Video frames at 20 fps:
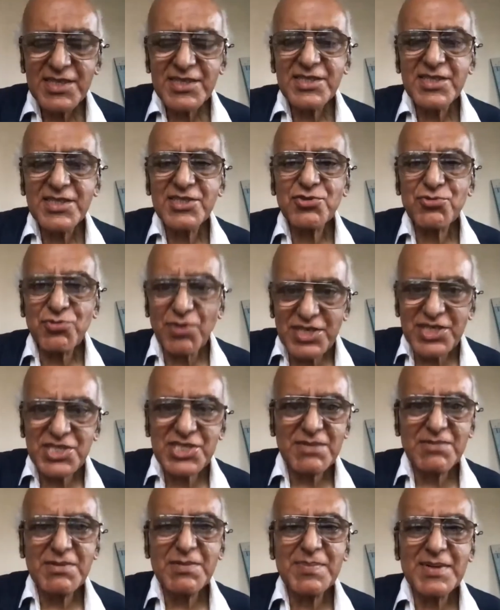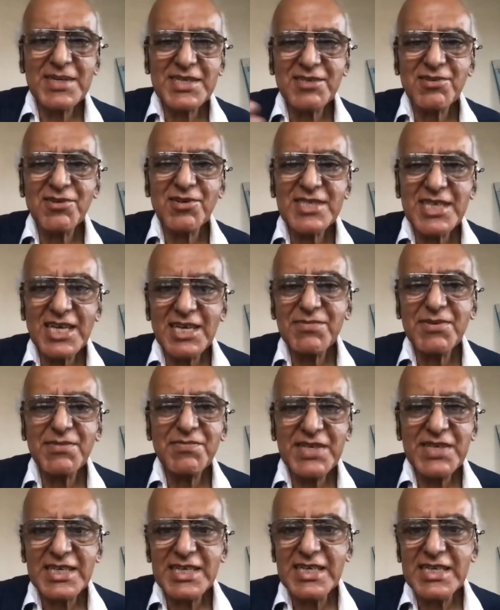the choice of a particular type of
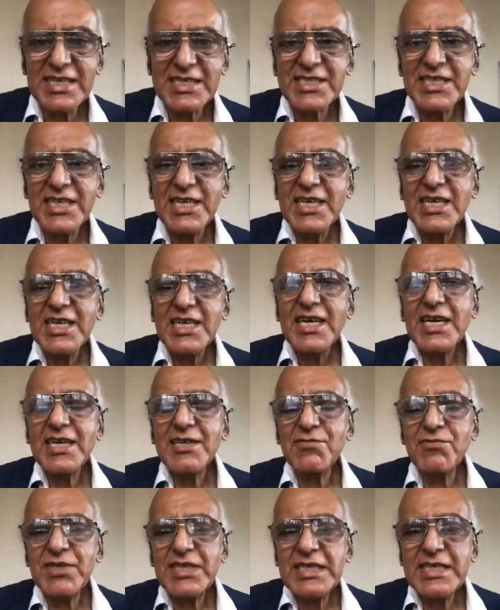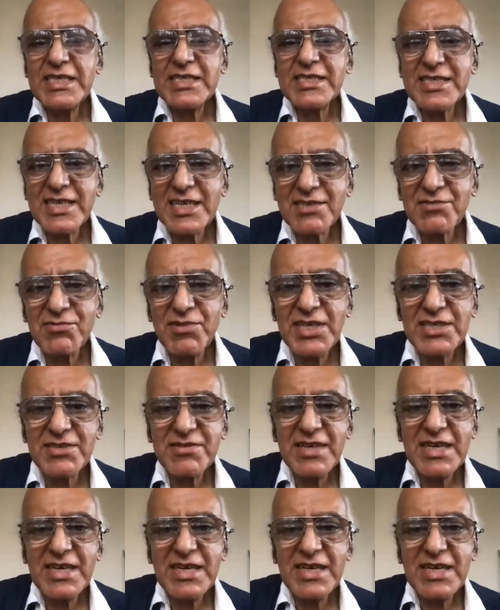English? And is that going to